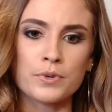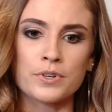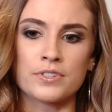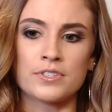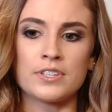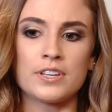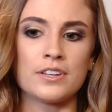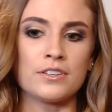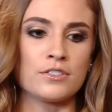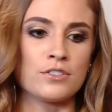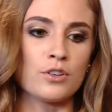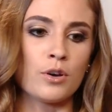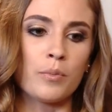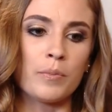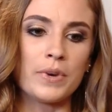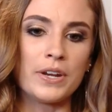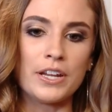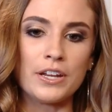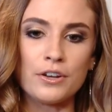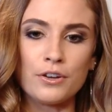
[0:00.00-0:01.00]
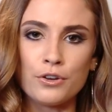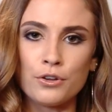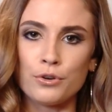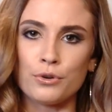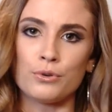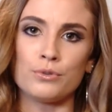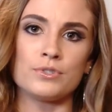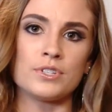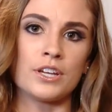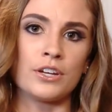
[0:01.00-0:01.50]
we were seeing so many
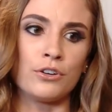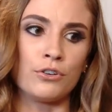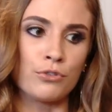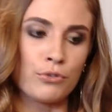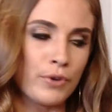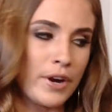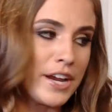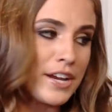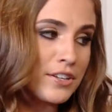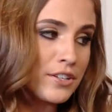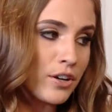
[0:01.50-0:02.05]
nudes and gray